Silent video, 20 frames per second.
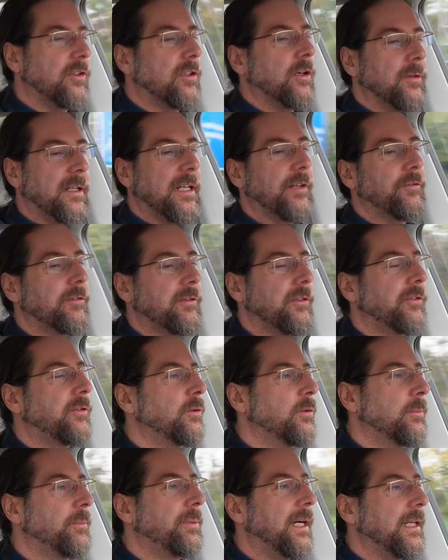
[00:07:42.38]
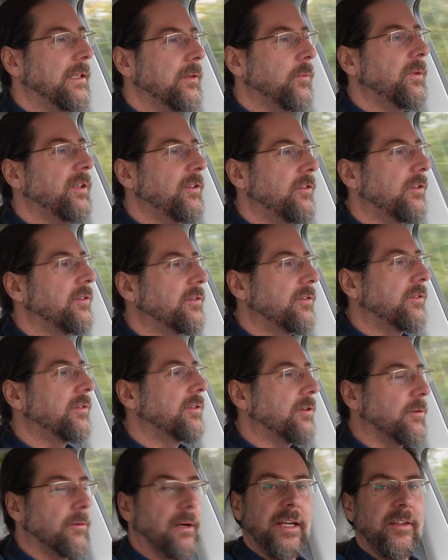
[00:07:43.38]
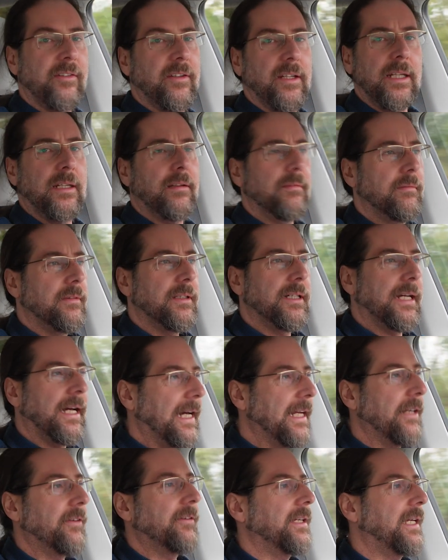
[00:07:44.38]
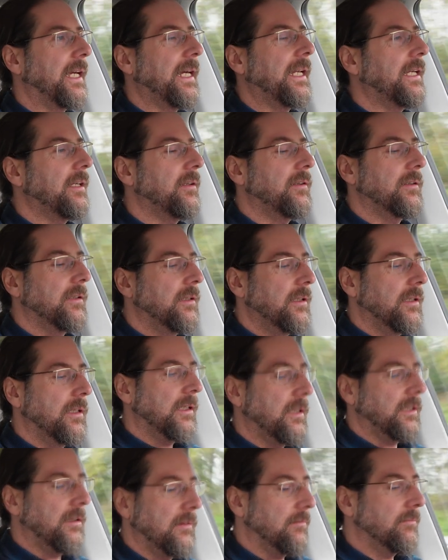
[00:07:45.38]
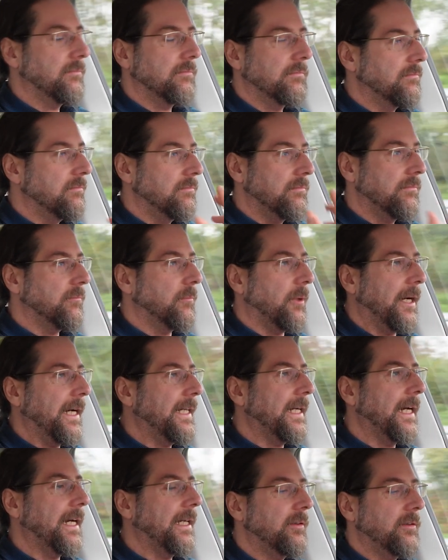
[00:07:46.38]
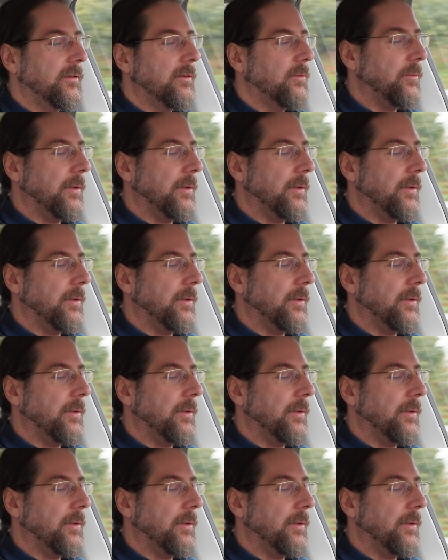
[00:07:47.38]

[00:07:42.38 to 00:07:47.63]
You don't have a resume button, which is crazy. I don't get it. Why not?